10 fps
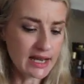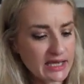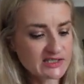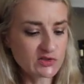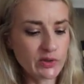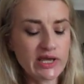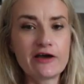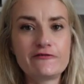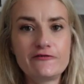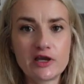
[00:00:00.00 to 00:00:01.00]
Next, we
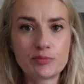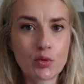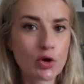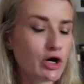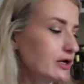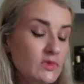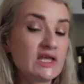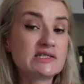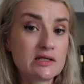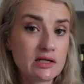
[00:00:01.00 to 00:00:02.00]
have Fig Porn.
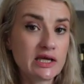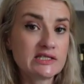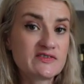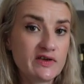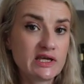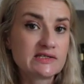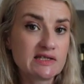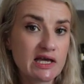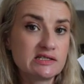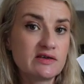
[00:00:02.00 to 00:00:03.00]
It's a nice fig
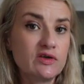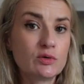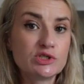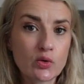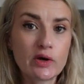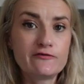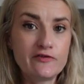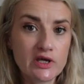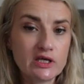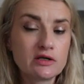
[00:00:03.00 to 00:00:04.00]
scent. If you enjoy
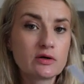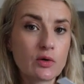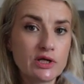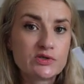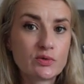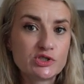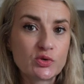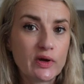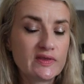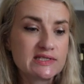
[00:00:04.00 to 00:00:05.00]
fig, you're going to
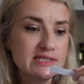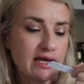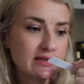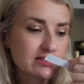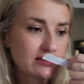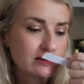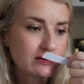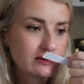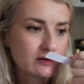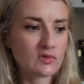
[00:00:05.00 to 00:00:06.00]
enjoy this scent.
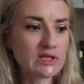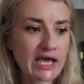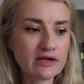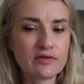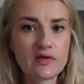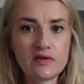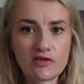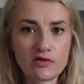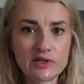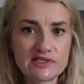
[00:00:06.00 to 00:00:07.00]
Lighter than the
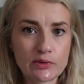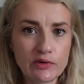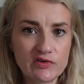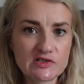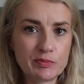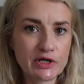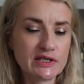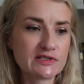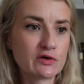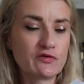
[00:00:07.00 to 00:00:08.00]
other ones that we've
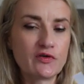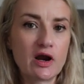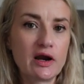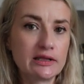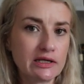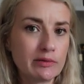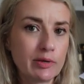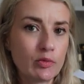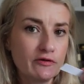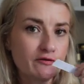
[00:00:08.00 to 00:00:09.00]
experienced so far, a little
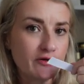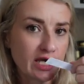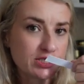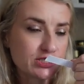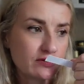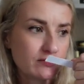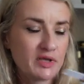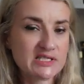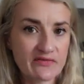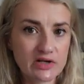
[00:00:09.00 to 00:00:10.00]
bit more fresh,
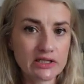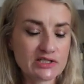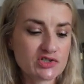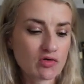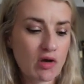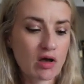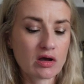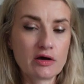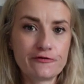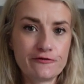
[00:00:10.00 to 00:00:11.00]
but definitely strong
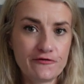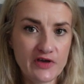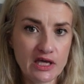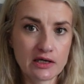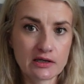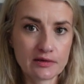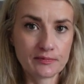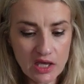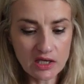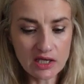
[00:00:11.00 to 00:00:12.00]
of fig.
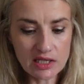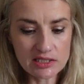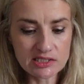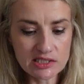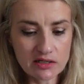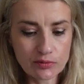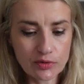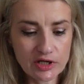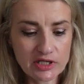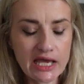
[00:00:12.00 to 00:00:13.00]
Fig,
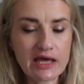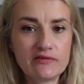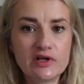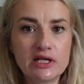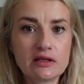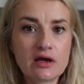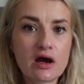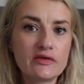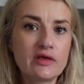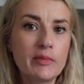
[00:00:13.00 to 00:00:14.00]
cedarwood, and vanilla
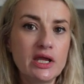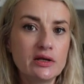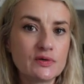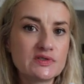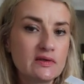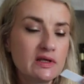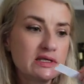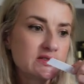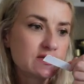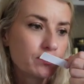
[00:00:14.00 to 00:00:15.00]
are the main notes in
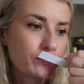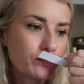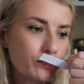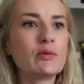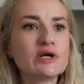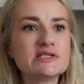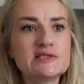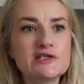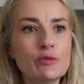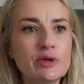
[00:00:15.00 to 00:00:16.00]
this. I worked at
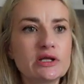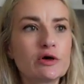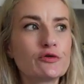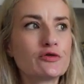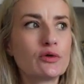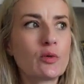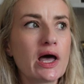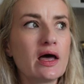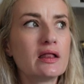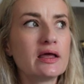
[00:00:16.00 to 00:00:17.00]
C.O. Bigelow for a
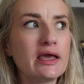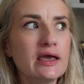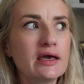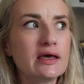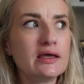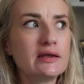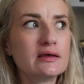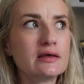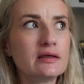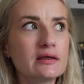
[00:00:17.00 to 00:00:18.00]
while,
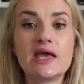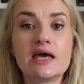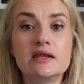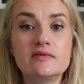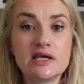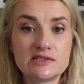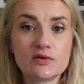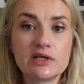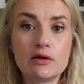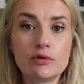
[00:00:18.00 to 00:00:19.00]
and they
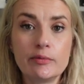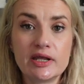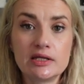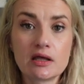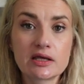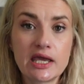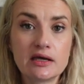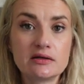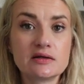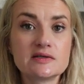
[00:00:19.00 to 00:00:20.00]
sold Henry Bendel
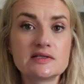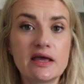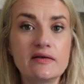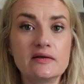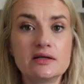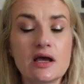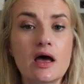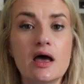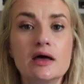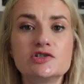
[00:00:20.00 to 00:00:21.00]
candles, and
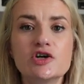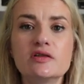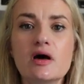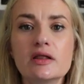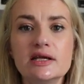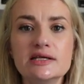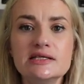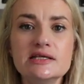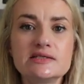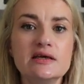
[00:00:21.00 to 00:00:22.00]
during the holiday
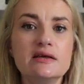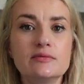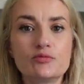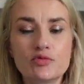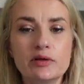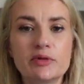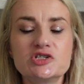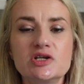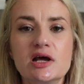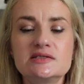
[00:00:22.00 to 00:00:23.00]
season, pretty
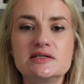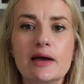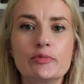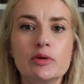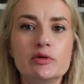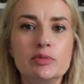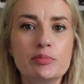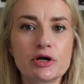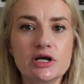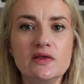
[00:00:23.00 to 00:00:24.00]
much nonstop, we would be
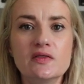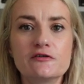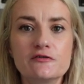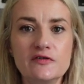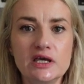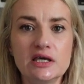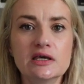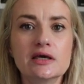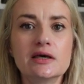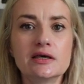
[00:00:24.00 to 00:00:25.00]
burning the
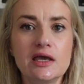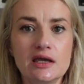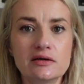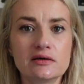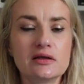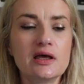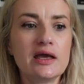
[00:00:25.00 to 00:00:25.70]
fig candle.